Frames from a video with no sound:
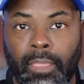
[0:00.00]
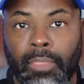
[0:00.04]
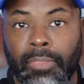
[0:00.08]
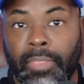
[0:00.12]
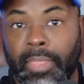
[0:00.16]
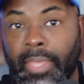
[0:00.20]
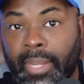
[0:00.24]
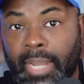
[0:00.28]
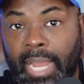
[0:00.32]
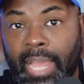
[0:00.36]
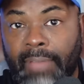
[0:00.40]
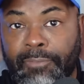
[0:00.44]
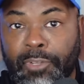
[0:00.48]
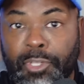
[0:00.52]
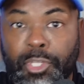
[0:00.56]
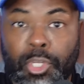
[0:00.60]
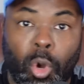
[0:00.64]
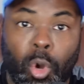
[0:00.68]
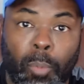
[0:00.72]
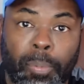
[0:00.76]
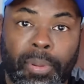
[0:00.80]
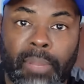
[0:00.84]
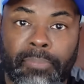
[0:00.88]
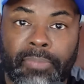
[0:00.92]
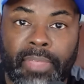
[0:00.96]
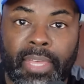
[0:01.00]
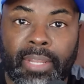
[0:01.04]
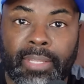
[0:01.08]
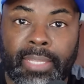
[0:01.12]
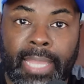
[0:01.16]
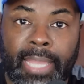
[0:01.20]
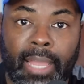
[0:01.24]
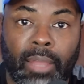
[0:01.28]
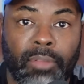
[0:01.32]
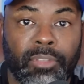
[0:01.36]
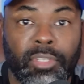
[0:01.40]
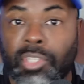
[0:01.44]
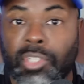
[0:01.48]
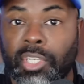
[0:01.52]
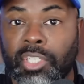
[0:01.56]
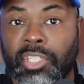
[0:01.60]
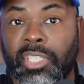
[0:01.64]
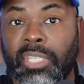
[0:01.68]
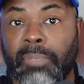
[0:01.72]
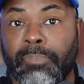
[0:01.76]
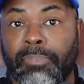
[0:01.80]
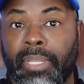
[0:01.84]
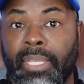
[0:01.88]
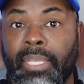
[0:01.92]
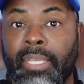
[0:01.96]
Then after you open up that account, you just
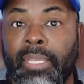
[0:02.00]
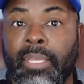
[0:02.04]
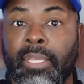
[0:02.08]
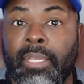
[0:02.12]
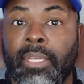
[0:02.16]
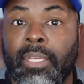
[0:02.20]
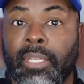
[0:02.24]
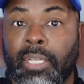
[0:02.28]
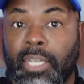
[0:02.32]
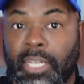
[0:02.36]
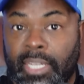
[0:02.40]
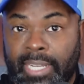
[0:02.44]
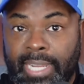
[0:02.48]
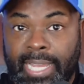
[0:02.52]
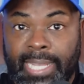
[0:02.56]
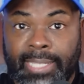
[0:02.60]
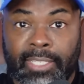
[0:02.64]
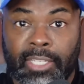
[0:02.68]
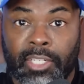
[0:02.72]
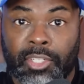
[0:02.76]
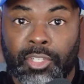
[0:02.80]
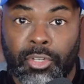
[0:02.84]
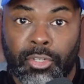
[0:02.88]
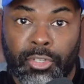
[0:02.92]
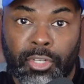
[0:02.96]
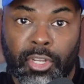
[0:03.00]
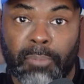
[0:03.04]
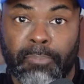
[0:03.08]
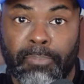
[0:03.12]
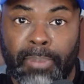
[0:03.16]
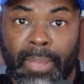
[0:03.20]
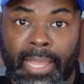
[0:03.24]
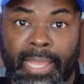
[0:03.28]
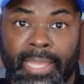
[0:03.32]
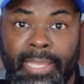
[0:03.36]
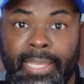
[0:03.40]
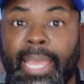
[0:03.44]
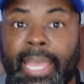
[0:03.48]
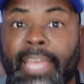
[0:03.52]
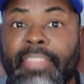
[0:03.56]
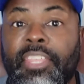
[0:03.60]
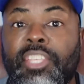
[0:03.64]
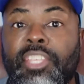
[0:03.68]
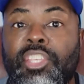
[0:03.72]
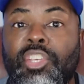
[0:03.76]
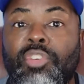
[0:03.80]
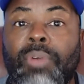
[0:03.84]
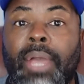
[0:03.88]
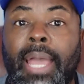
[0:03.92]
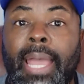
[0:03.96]
simply connect it to your bank and then
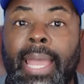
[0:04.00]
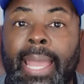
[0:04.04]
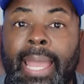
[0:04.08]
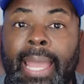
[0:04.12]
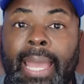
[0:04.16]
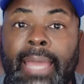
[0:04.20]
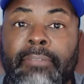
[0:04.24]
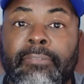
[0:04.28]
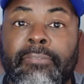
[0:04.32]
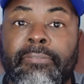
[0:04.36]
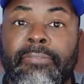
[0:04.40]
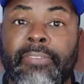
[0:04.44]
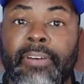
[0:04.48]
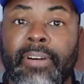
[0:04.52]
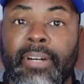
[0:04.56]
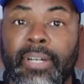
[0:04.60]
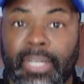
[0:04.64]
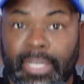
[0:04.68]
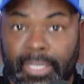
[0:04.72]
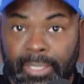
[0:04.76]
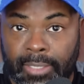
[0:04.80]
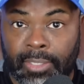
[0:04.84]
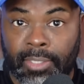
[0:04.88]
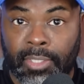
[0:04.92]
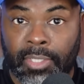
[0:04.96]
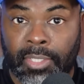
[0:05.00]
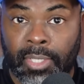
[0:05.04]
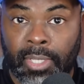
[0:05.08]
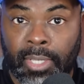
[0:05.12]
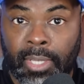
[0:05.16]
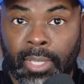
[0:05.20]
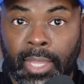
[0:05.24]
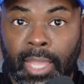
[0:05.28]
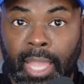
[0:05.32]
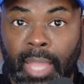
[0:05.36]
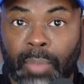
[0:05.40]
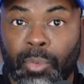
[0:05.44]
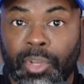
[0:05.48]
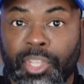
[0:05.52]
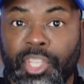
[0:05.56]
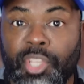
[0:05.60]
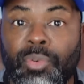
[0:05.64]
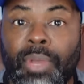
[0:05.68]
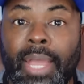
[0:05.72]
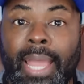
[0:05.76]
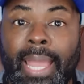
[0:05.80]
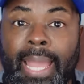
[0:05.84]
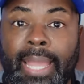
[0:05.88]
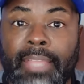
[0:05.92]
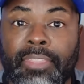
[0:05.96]
you add funds. And when you
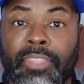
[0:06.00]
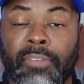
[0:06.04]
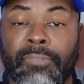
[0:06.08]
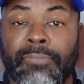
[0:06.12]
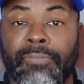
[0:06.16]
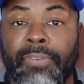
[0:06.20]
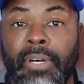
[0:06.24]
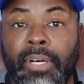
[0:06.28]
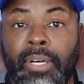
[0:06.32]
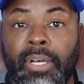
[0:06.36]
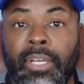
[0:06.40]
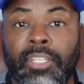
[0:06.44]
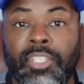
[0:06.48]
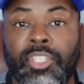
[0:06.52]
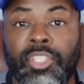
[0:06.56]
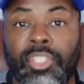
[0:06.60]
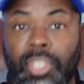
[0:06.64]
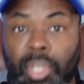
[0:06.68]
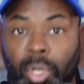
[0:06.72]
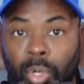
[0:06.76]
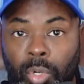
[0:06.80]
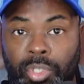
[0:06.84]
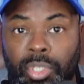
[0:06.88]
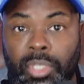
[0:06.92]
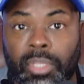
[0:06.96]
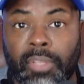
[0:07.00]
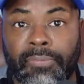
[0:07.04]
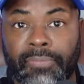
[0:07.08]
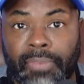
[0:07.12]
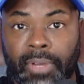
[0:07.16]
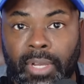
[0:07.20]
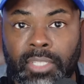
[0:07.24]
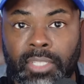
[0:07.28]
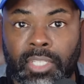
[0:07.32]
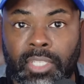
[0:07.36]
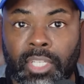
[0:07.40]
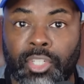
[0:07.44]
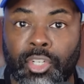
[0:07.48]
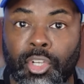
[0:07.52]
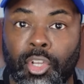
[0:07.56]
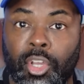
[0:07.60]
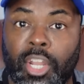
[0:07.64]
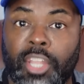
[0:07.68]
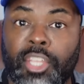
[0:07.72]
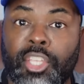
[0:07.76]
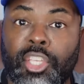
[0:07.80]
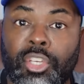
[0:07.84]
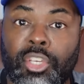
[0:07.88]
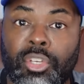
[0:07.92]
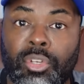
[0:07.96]
add the funds, those are the funds that you're going to
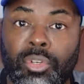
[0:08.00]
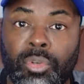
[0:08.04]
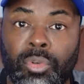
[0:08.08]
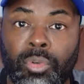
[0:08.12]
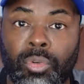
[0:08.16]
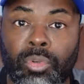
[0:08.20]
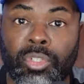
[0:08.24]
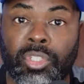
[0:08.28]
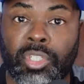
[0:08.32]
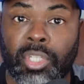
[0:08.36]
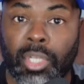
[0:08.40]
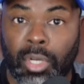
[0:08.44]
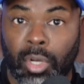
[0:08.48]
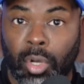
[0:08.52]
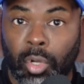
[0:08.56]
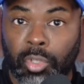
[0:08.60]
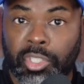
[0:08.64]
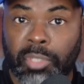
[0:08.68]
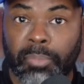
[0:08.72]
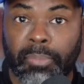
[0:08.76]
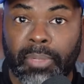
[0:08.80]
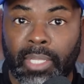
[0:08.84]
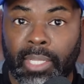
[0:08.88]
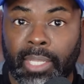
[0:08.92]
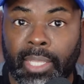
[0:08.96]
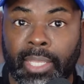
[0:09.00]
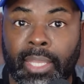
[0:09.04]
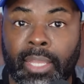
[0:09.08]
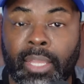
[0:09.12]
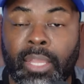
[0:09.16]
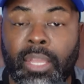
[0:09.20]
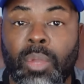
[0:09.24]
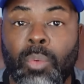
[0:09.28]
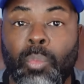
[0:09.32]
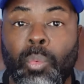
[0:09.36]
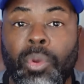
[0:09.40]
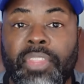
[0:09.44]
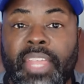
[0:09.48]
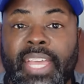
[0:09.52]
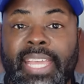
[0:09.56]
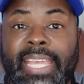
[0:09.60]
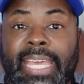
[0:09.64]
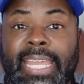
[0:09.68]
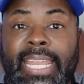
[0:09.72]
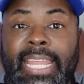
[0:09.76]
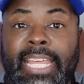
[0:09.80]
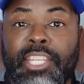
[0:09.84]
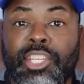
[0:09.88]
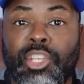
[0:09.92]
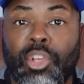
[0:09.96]
use to ultimately, when they get
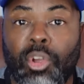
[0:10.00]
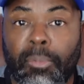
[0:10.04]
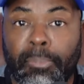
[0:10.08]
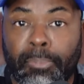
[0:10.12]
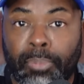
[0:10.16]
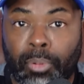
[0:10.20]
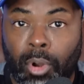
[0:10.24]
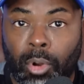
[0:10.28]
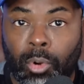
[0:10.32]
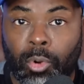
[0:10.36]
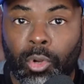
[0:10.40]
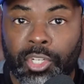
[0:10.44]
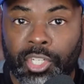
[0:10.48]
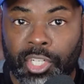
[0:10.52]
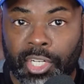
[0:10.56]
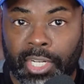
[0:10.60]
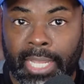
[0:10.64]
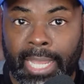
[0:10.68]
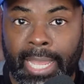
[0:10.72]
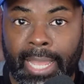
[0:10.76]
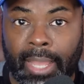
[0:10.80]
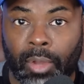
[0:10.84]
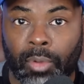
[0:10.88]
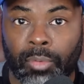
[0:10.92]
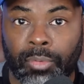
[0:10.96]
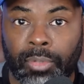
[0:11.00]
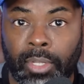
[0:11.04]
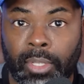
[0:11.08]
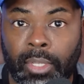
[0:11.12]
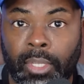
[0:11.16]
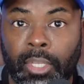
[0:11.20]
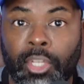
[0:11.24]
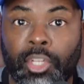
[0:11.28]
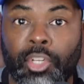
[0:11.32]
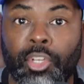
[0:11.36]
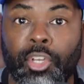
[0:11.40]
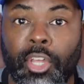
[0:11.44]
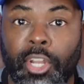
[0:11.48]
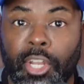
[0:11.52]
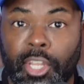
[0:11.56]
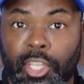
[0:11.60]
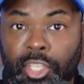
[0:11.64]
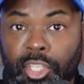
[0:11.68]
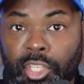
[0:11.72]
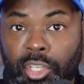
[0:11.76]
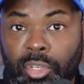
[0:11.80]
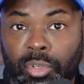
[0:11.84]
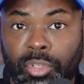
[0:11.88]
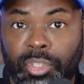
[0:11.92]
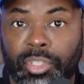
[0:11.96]
in your brokerage account, you're going to
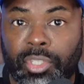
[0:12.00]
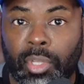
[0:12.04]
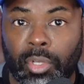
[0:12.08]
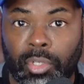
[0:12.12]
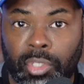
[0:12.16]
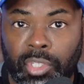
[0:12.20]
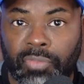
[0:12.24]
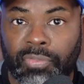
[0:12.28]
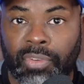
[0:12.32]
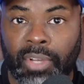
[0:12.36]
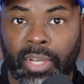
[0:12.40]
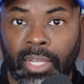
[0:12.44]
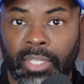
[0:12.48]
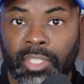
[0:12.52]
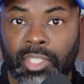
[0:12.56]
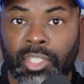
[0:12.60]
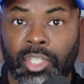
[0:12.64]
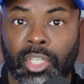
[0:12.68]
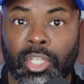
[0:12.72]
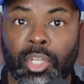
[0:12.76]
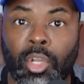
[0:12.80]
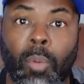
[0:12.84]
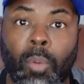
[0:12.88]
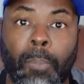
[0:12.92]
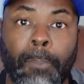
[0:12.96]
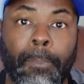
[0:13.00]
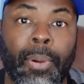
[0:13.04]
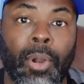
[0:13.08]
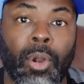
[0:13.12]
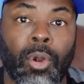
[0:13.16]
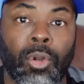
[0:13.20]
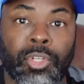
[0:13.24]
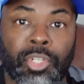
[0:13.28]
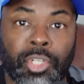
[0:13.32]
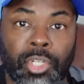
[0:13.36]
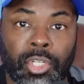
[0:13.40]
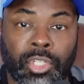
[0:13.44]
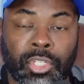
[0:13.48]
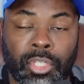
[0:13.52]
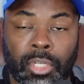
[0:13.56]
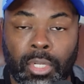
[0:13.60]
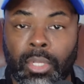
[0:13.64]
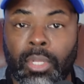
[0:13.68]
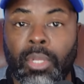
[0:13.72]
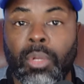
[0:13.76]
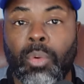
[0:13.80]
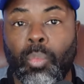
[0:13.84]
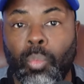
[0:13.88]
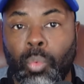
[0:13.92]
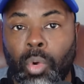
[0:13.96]
use those funds to go purchase
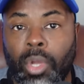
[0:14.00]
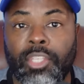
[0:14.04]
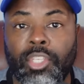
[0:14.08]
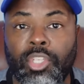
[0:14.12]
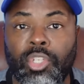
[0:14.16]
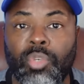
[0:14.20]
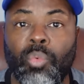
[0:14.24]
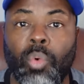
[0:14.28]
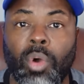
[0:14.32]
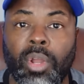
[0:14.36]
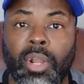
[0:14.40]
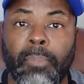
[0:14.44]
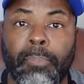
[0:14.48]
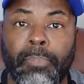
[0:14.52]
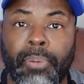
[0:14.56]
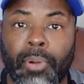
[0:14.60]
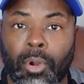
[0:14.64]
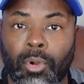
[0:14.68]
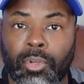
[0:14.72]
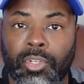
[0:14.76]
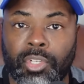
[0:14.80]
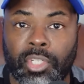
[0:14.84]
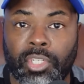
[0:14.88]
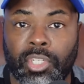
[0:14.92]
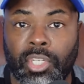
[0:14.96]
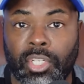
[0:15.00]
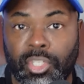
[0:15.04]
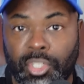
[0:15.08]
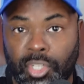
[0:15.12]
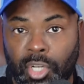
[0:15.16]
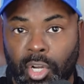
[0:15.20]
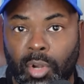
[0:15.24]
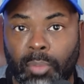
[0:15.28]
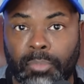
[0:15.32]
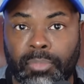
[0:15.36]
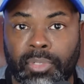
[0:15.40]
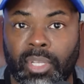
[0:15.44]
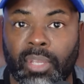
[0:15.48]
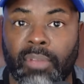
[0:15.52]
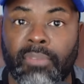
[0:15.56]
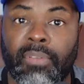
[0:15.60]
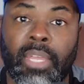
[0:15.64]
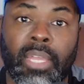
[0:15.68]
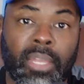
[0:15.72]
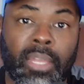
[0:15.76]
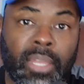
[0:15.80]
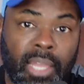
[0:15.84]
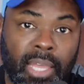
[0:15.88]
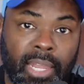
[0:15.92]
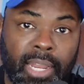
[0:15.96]
what you want to purchase in terms of
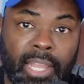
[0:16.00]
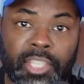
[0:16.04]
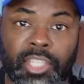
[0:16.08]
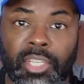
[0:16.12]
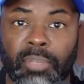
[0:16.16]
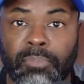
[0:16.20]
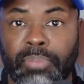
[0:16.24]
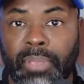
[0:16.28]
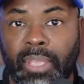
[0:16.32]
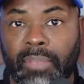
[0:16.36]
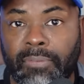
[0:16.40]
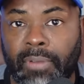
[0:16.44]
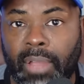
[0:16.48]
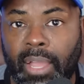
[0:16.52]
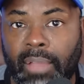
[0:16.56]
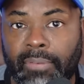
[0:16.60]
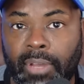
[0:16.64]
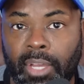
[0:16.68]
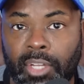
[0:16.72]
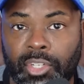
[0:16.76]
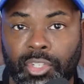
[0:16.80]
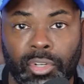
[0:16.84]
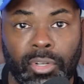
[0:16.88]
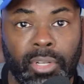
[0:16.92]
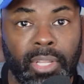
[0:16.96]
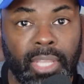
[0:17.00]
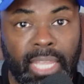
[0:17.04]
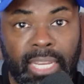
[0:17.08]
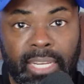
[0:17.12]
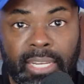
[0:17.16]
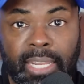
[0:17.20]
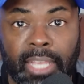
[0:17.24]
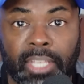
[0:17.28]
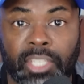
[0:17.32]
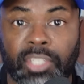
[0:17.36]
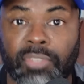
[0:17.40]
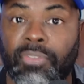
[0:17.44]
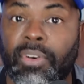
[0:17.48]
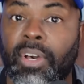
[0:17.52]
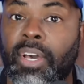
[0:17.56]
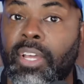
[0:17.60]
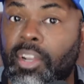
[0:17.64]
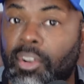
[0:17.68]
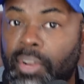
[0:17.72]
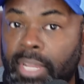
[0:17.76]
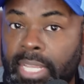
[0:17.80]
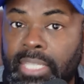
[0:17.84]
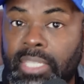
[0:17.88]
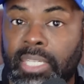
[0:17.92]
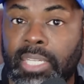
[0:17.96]
an S&P 500 index fund or
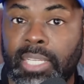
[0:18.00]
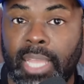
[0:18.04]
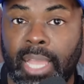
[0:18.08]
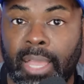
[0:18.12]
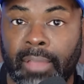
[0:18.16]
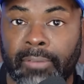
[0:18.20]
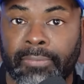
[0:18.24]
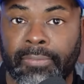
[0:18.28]
ETF.